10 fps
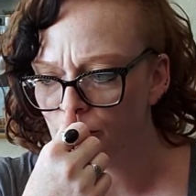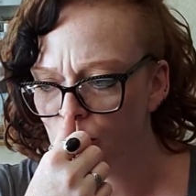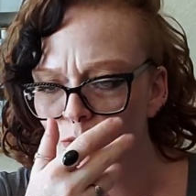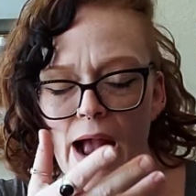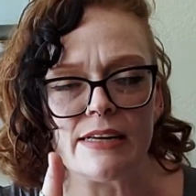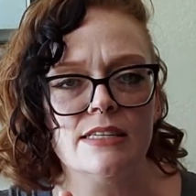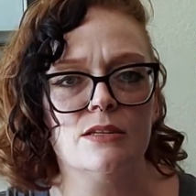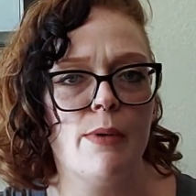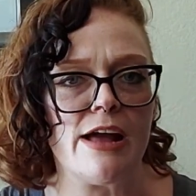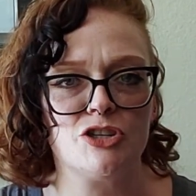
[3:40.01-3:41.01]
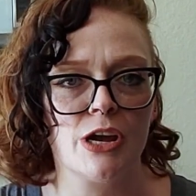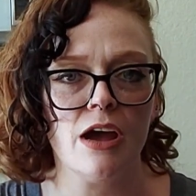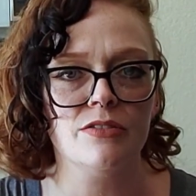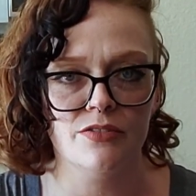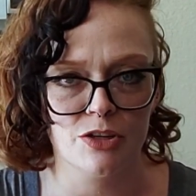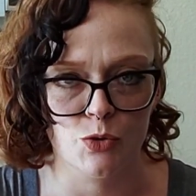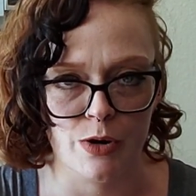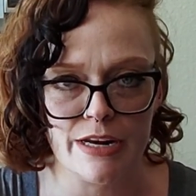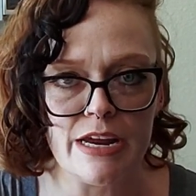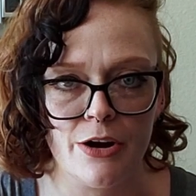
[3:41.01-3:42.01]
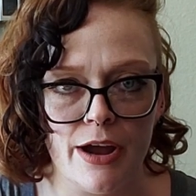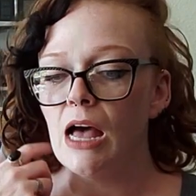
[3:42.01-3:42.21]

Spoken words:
practiced magic of the Victorian era.